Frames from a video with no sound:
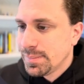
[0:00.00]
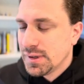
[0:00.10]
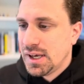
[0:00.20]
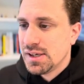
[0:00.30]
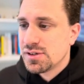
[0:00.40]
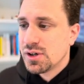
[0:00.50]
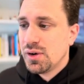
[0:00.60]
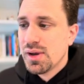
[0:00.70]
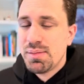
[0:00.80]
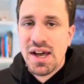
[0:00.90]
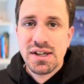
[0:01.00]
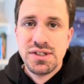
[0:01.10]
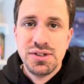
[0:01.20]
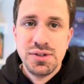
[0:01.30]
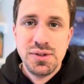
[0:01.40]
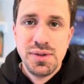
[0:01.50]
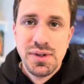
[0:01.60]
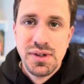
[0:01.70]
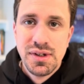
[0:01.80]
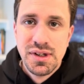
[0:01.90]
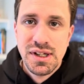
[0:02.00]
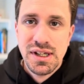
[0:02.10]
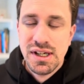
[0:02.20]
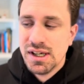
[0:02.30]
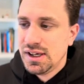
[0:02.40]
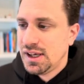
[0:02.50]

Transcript: Okay, so going back to the